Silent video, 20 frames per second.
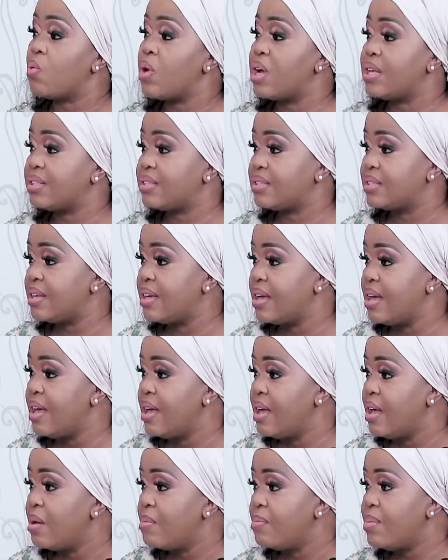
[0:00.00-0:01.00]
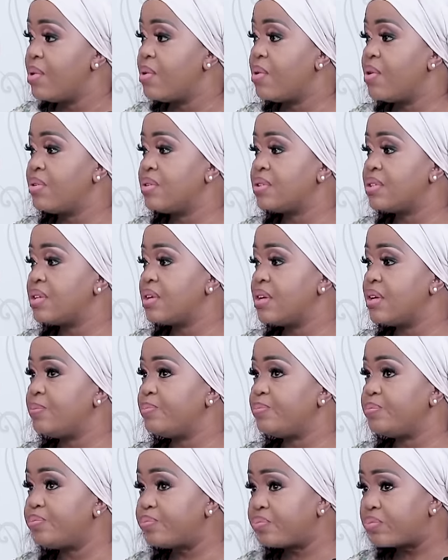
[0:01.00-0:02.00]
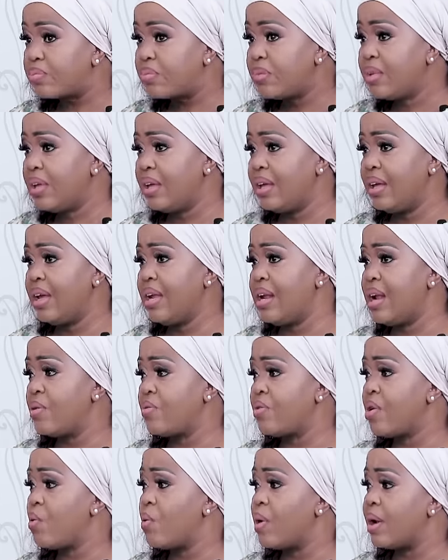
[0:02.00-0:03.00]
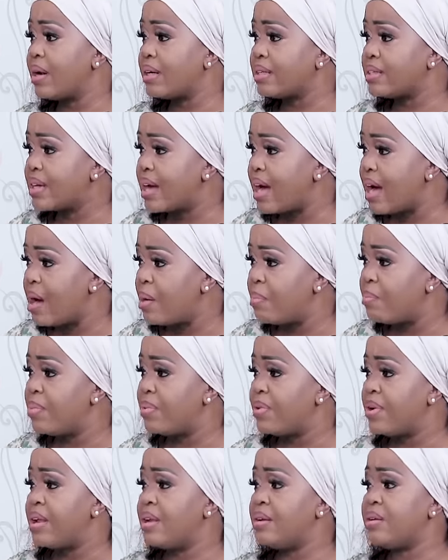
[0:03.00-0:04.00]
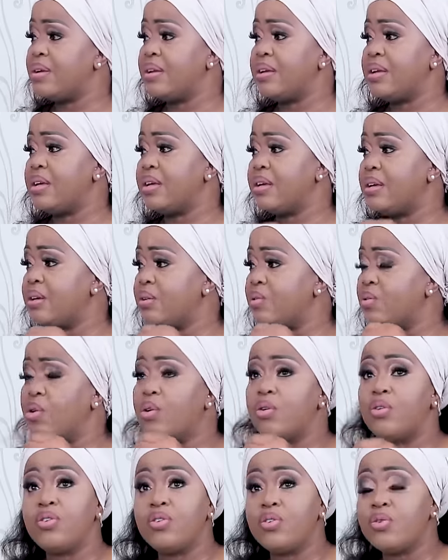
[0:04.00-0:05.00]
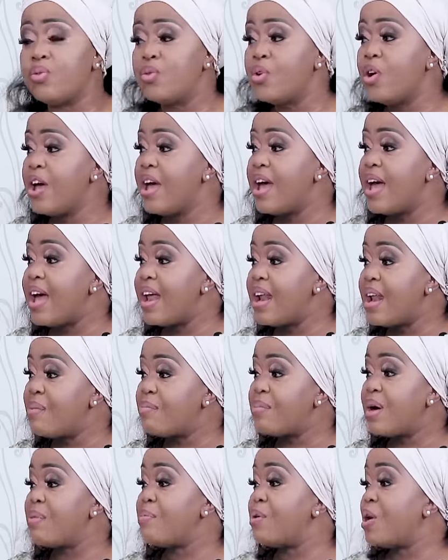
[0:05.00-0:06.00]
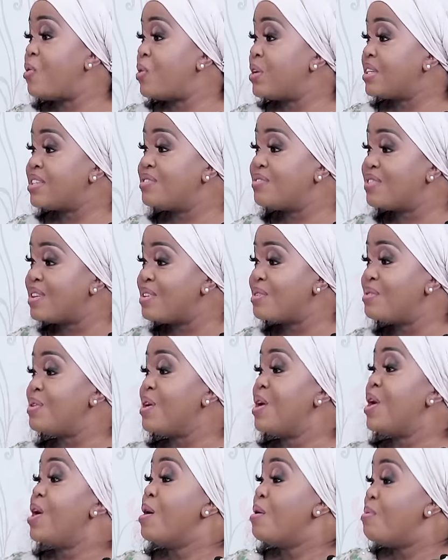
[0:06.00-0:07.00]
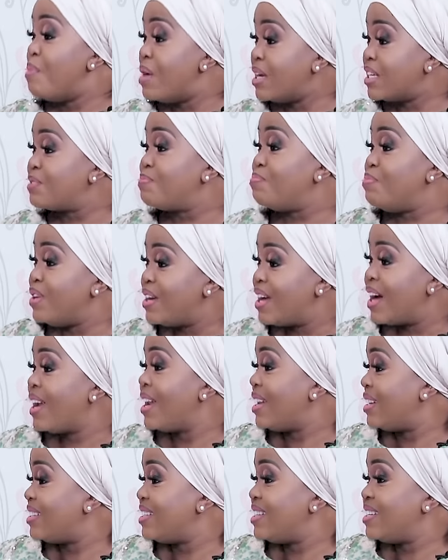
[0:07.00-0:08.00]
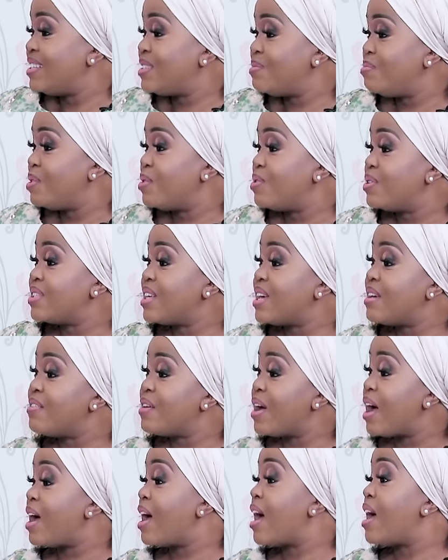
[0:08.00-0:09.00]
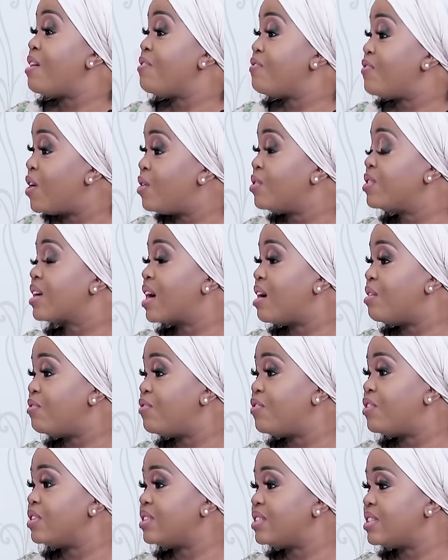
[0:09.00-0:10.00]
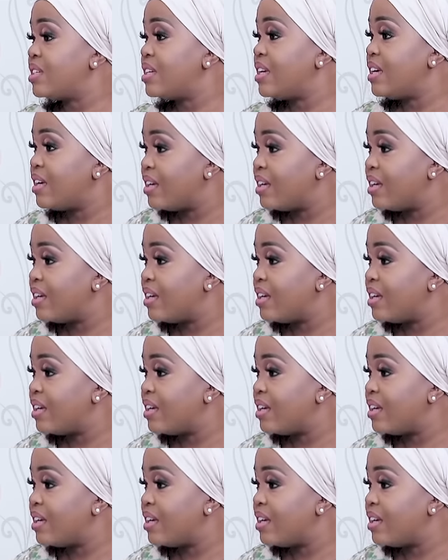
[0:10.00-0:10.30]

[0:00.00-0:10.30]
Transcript: worse. Because Kinaka World Cup, then they call you. And I was even much bigger than this because I found comfort